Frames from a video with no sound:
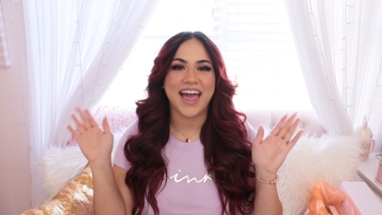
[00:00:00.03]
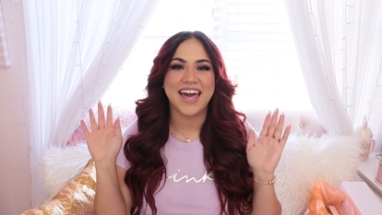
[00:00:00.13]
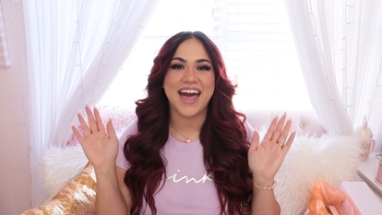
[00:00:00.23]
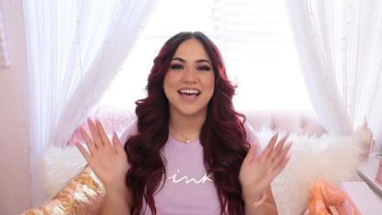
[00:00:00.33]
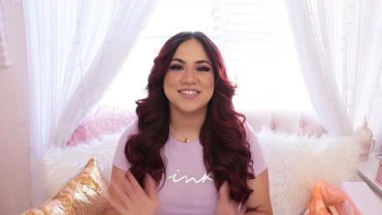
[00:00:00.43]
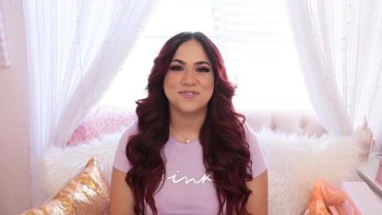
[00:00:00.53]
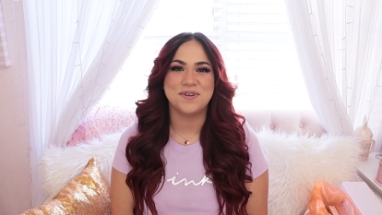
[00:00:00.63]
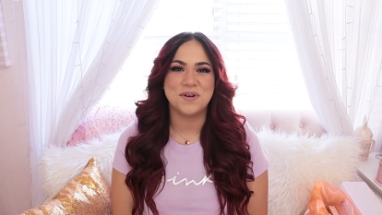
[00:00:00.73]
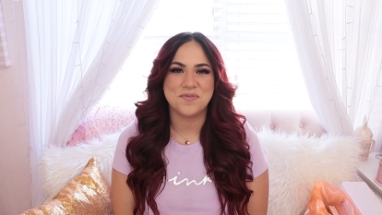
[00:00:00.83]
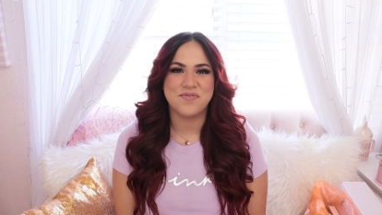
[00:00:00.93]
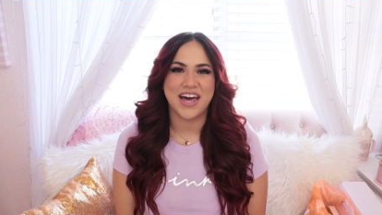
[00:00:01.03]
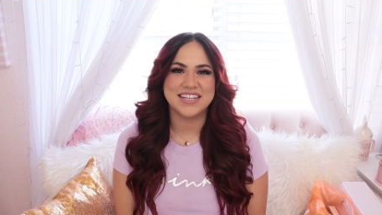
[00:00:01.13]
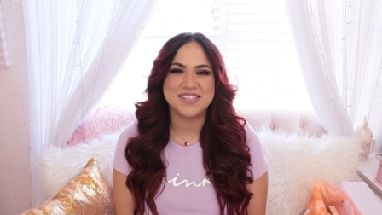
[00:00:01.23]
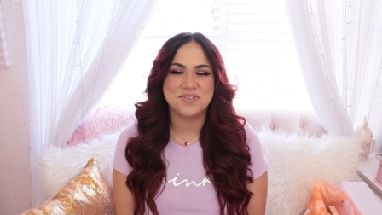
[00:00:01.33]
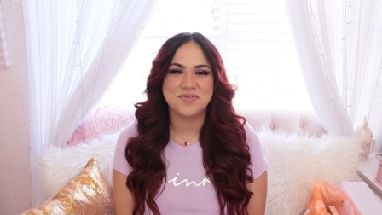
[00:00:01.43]
Hi guys, welcome
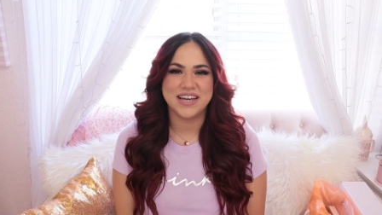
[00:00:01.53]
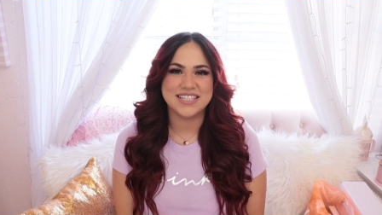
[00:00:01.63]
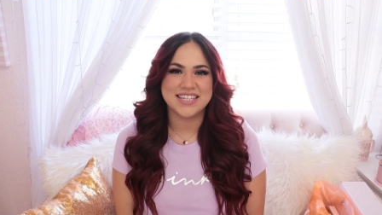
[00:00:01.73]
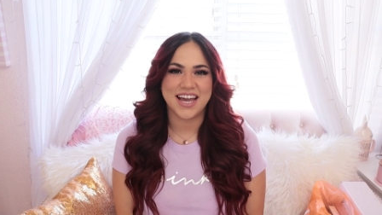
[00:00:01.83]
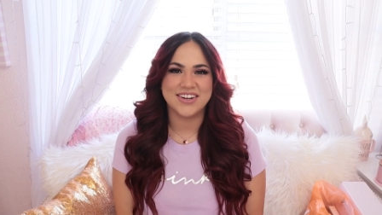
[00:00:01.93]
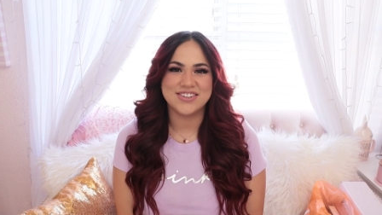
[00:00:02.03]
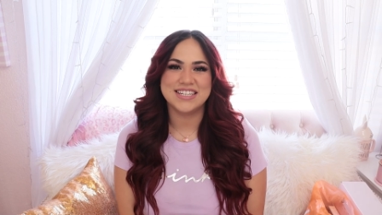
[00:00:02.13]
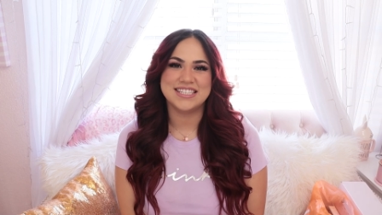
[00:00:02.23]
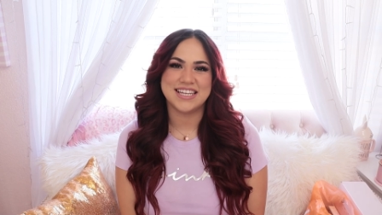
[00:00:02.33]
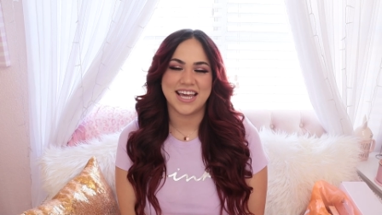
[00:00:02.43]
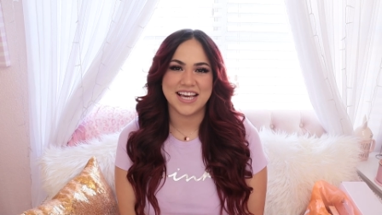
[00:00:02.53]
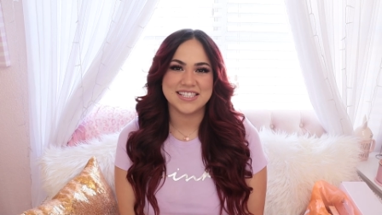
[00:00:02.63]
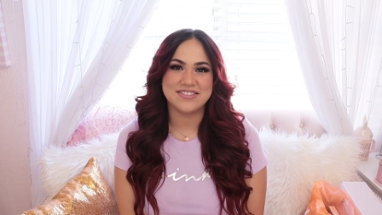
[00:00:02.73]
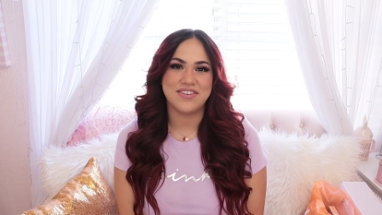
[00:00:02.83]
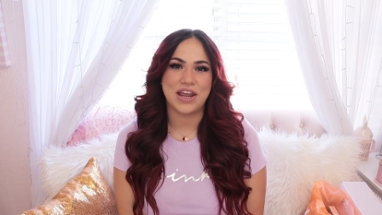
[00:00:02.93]
back to my channel. In
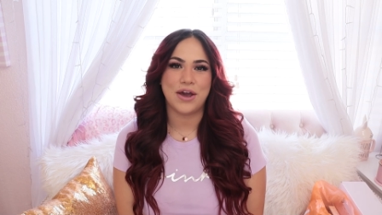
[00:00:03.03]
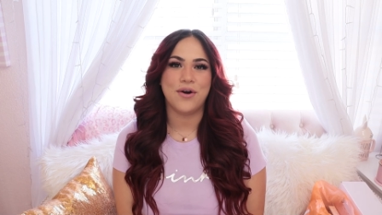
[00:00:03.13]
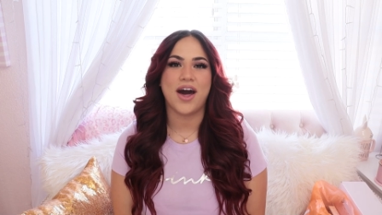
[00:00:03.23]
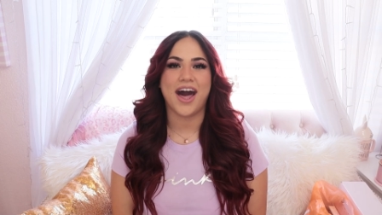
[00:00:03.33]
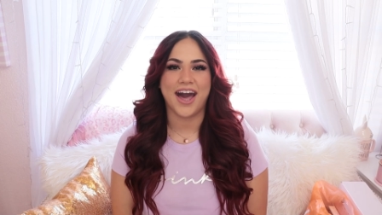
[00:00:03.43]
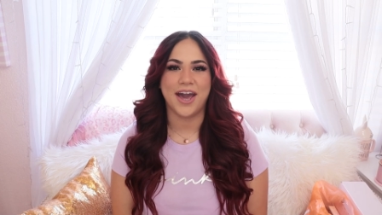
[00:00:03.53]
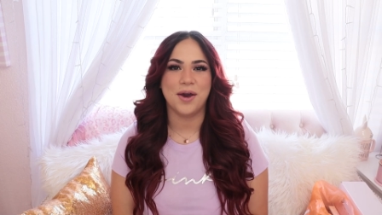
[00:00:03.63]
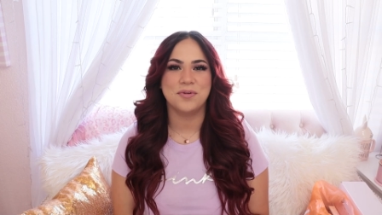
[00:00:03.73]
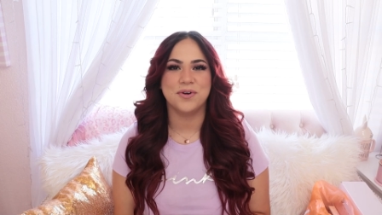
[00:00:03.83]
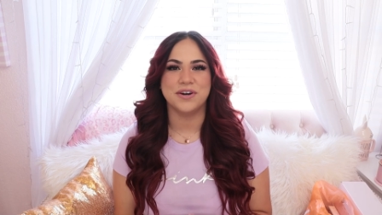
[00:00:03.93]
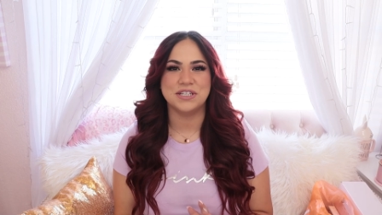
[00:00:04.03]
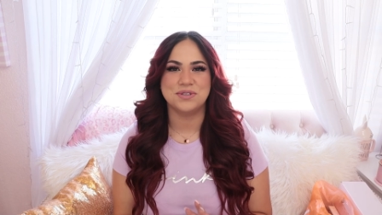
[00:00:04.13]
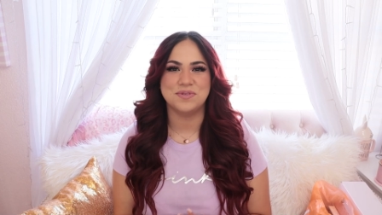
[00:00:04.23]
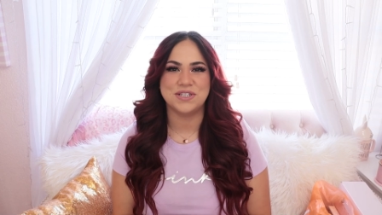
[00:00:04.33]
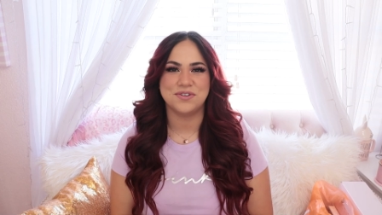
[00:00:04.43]
today's video, I am going
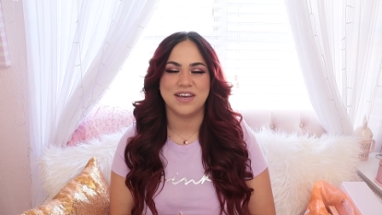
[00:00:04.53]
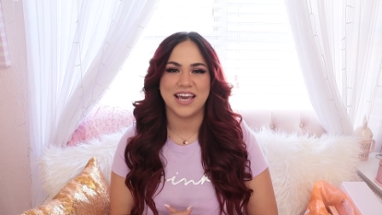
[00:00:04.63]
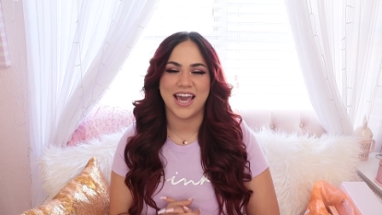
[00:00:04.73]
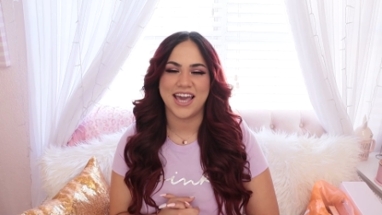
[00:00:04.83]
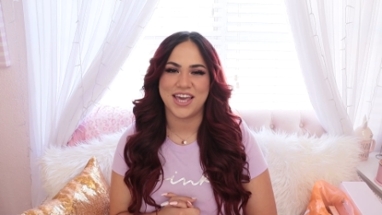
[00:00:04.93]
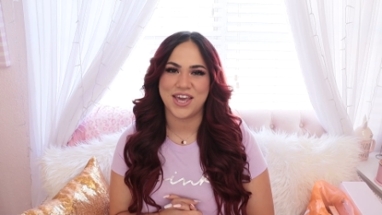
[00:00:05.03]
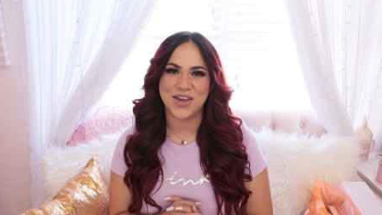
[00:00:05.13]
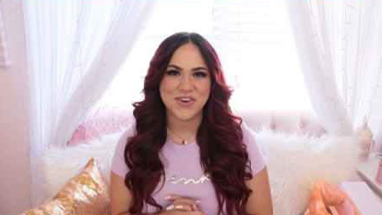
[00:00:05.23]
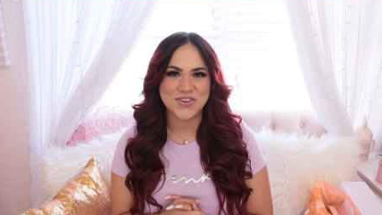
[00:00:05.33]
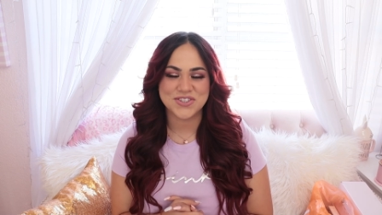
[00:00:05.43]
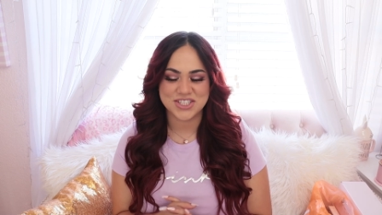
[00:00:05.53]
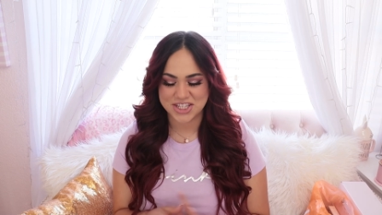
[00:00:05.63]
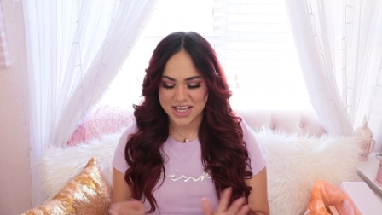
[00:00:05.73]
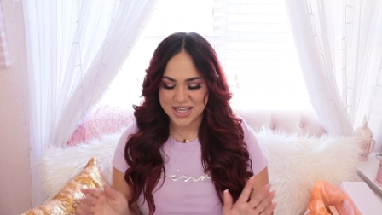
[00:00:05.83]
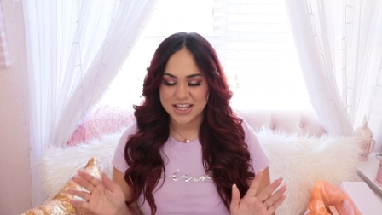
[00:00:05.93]
to be doing a huge
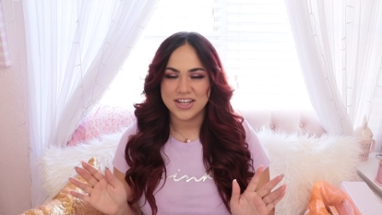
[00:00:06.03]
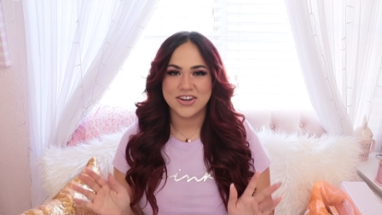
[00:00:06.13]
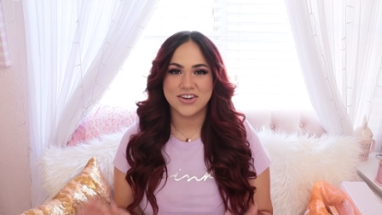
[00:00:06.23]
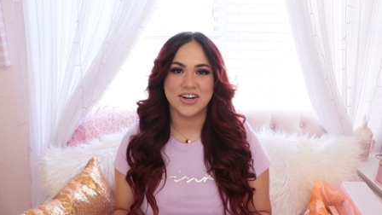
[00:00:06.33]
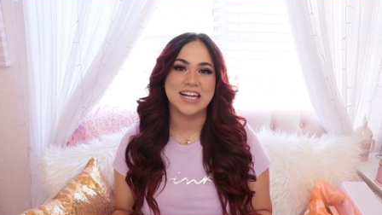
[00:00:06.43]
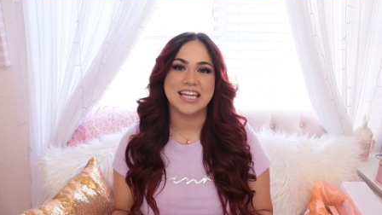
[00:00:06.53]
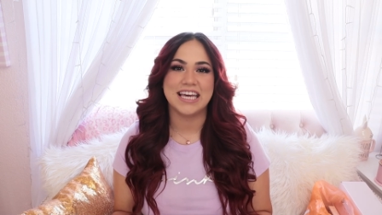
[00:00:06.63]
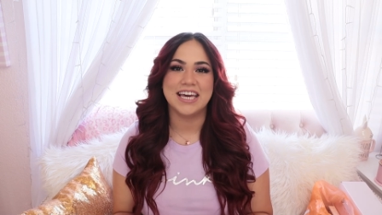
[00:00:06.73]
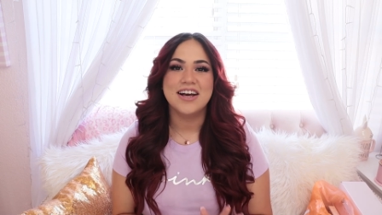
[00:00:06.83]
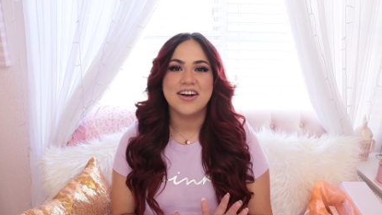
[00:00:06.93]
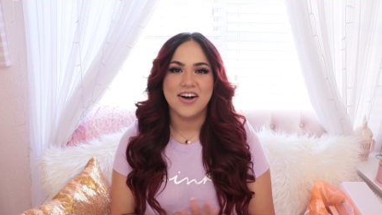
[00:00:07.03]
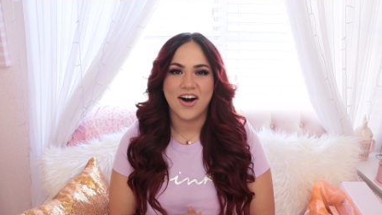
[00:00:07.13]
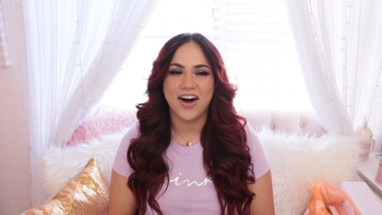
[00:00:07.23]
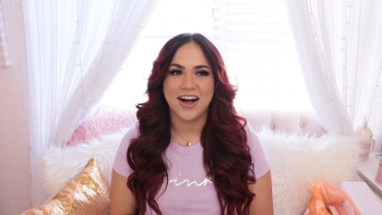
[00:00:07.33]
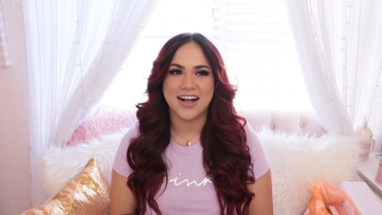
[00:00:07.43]
girly
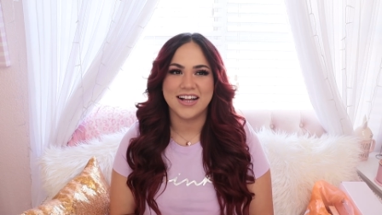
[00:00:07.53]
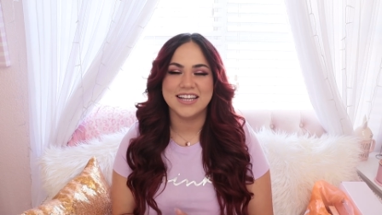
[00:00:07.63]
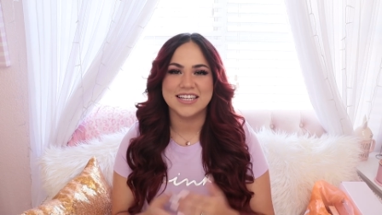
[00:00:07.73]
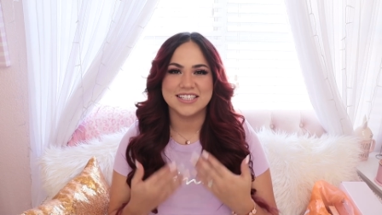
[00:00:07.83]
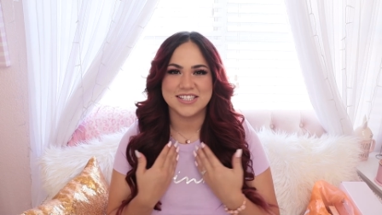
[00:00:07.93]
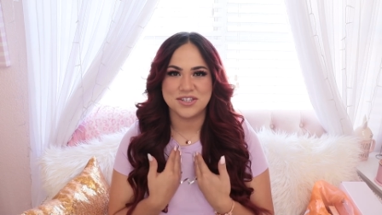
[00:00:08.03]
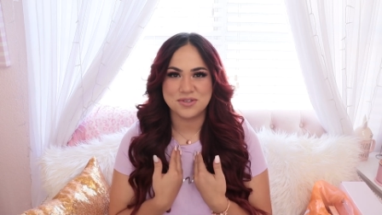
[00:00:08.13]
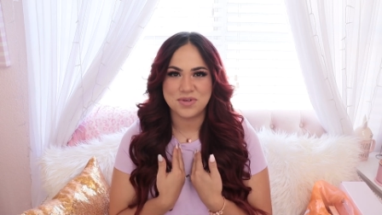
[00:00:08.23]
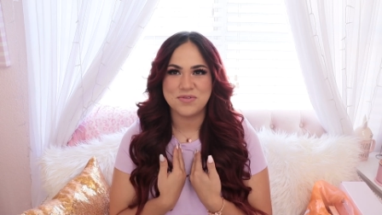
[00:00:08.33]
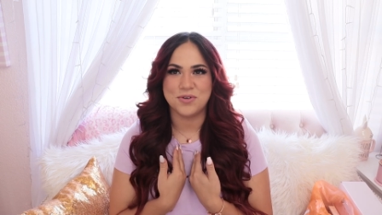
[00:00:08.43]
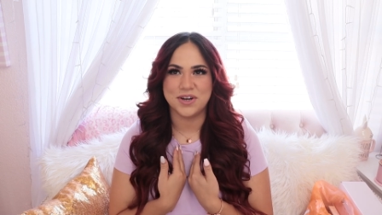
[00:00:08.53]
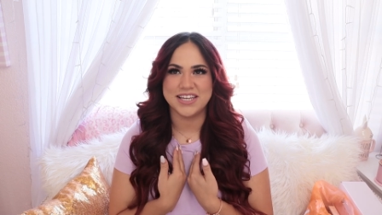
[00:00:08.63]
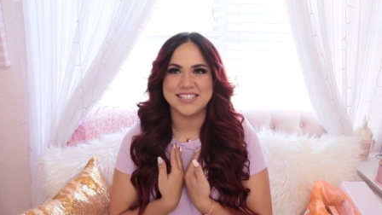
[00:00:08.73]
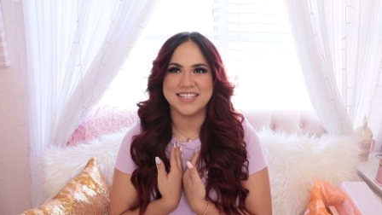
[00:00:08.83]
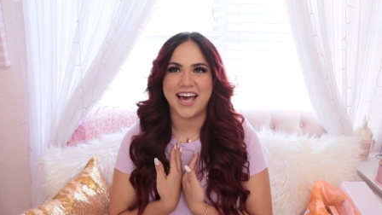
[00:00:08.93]
haul. Excuse my voice.